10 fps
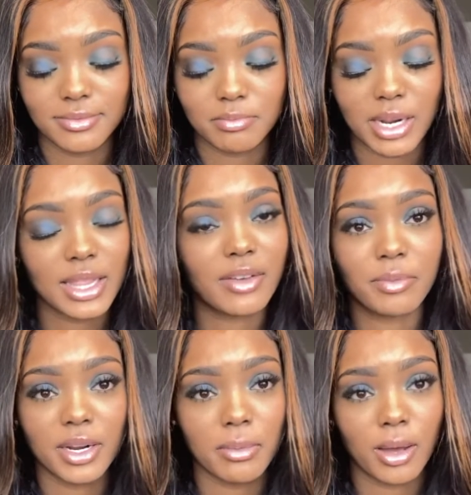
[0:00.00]
But I love
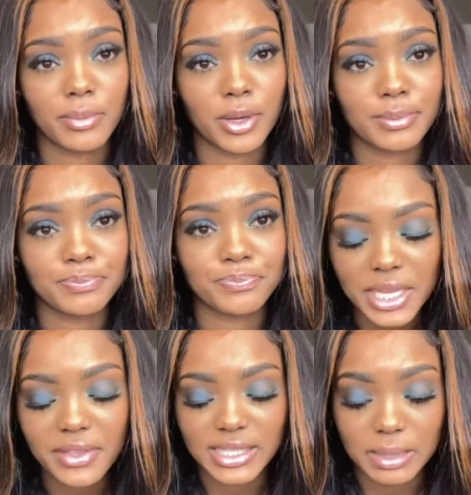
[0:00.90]
being a mom though.
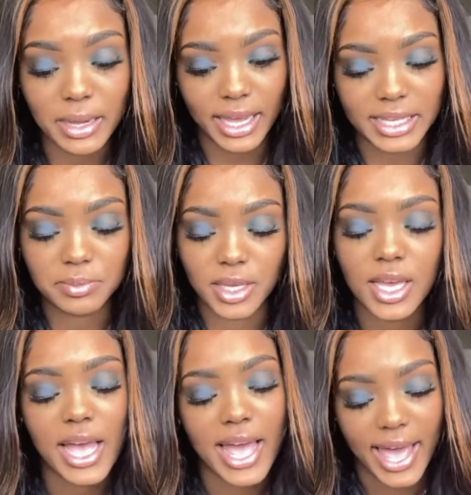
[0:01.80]
And somebody asked me,
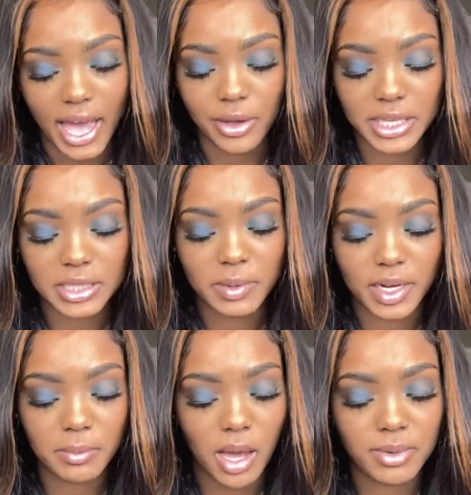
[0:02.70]
how is being
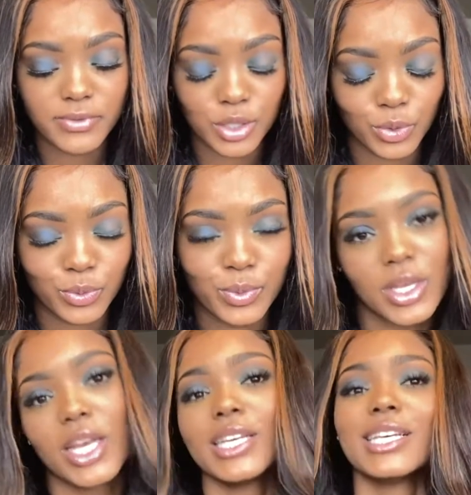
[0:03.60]
a mom of two?
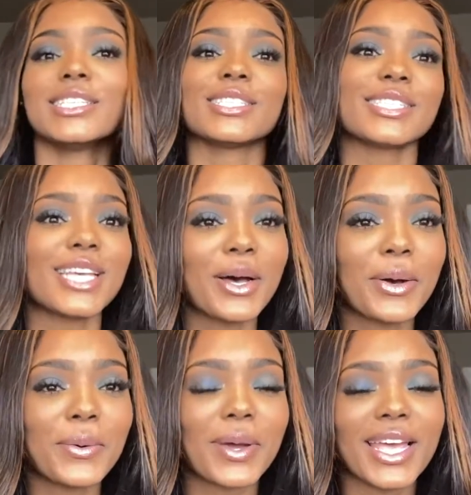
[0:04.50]

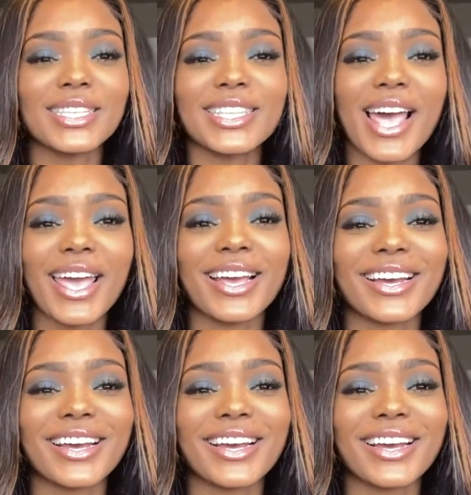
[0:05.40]
So it's like,